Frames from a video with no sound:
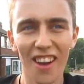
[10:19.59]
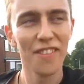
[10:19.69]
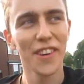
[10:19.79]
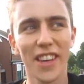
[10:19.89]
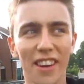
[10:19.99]

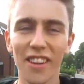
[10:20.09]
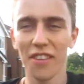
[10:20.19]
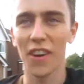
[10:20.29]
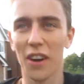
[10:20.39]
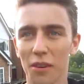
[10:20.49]
Fucking
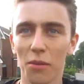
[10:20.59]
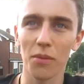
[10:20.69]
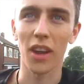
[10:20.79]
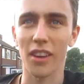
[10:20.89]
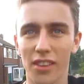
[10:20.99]
love how
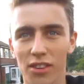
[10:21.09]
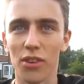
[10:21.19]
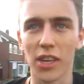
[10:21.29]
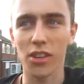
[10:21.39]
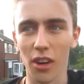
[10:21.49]
like
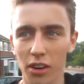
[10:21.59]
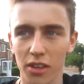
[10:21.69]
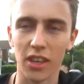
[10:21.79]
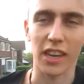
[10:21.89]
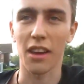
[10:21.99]
strange
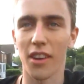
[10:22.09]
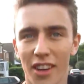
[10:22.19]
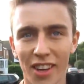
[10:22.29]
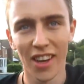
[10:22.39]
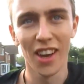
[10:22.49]
looks I get
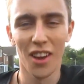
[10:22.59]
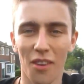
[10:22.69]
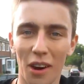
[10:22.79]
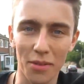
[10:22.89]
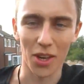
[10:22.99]

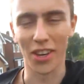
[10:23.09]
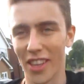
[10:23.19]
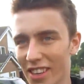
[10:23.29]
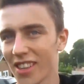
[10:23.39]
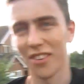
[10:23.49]
when I'm
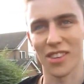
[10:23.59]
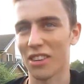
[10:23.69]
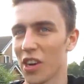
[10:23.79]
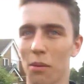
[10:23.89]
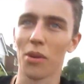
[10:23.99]
doing this. That was
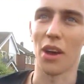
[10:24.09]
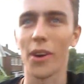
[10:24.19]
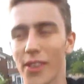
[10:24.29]
incredible, that one.